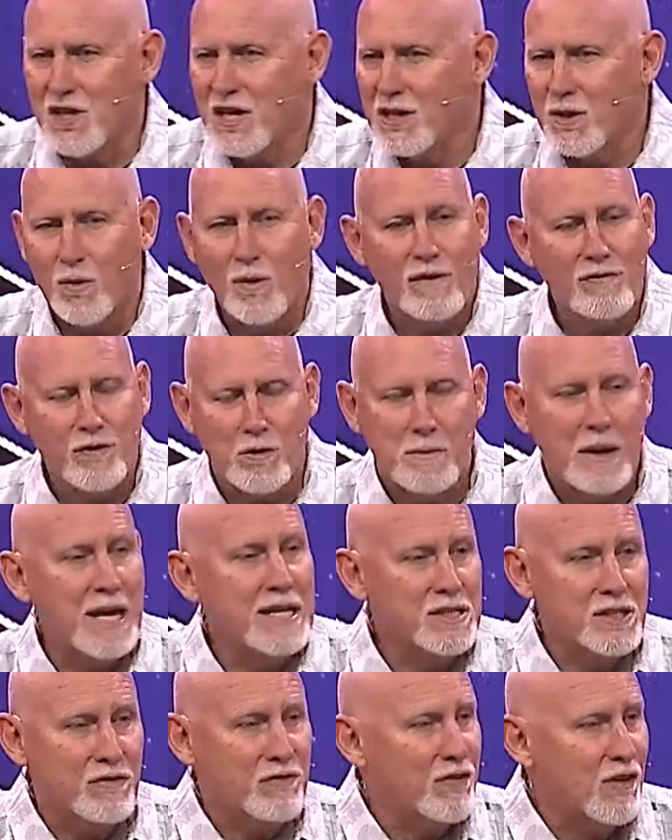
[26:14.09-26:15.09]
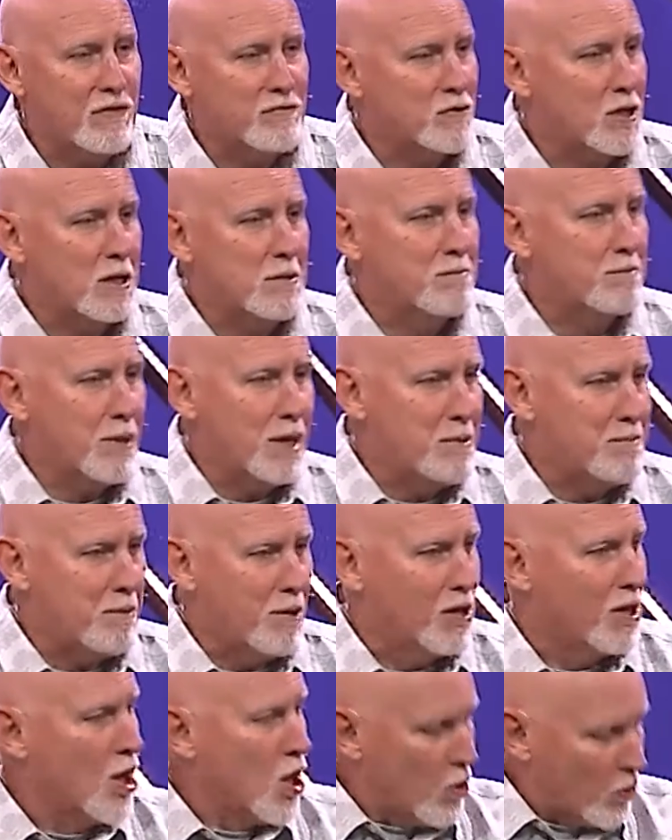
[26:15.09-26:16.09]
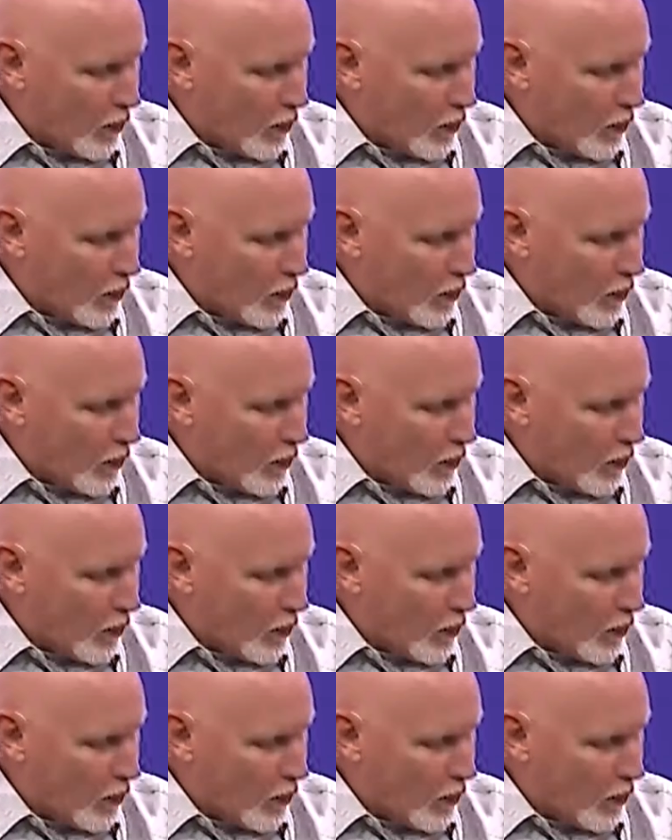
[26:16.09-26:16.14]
anywhere from 8 to 15 people